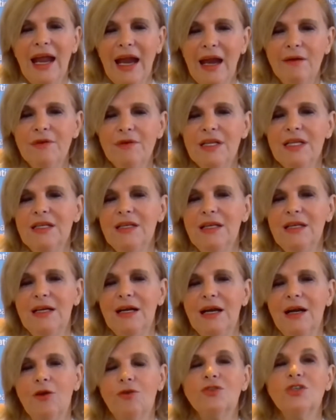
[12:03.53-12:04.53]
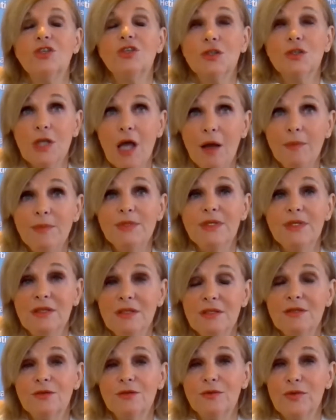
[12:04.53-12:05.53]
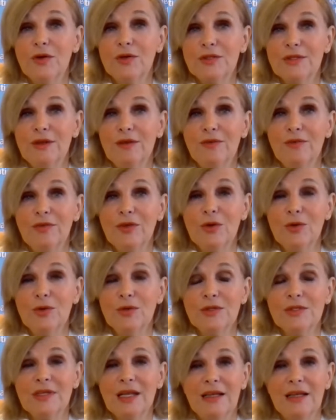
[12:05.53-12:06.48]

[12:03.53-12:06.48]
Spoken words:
every year on subsidies to fossil fuels.